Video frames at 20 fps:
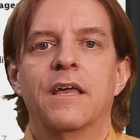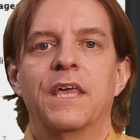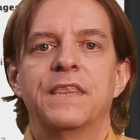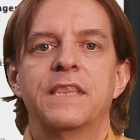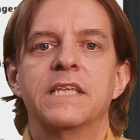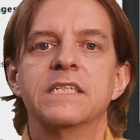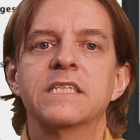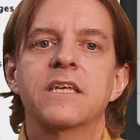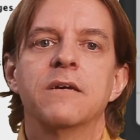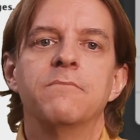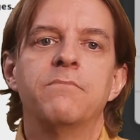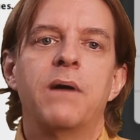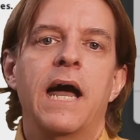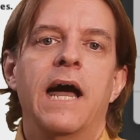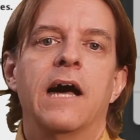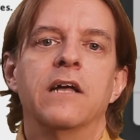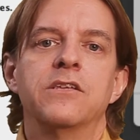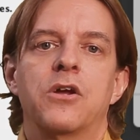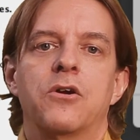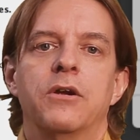This
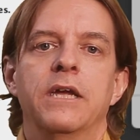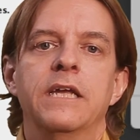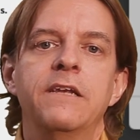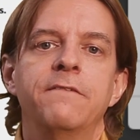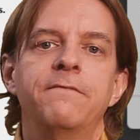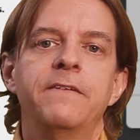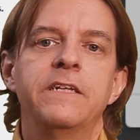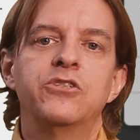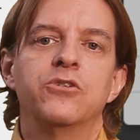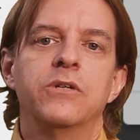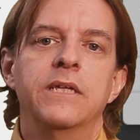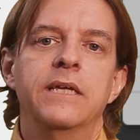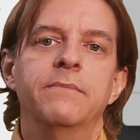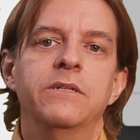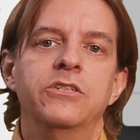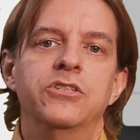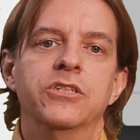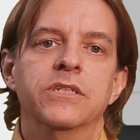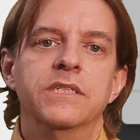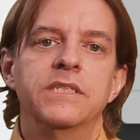compiles our individual
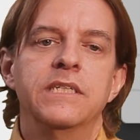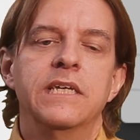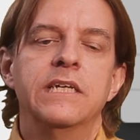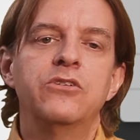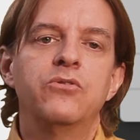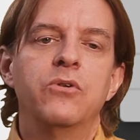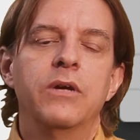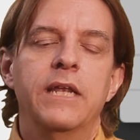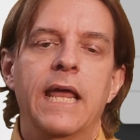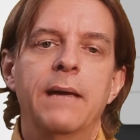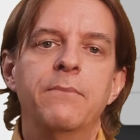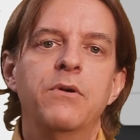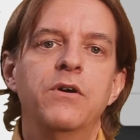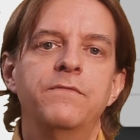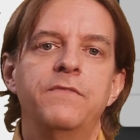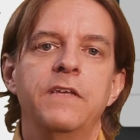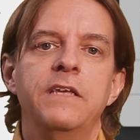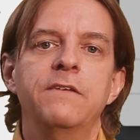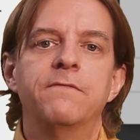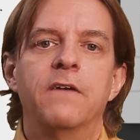images into an
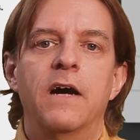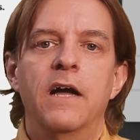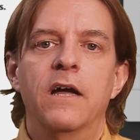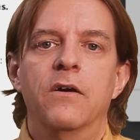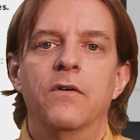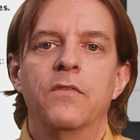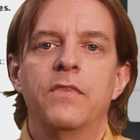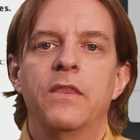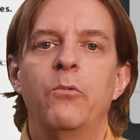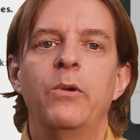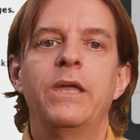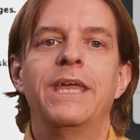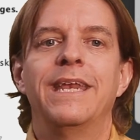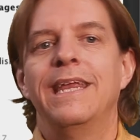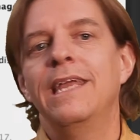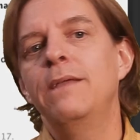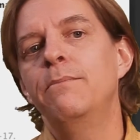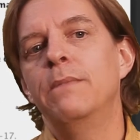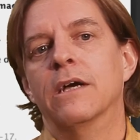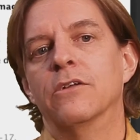MOV file that we
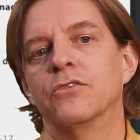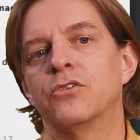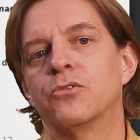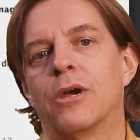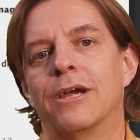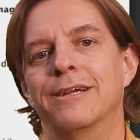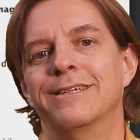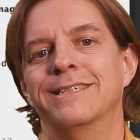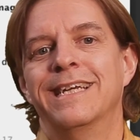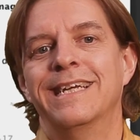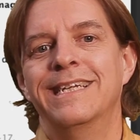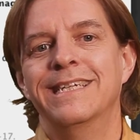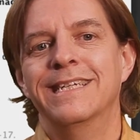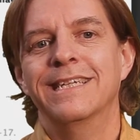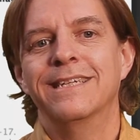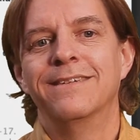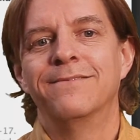can email to our intended.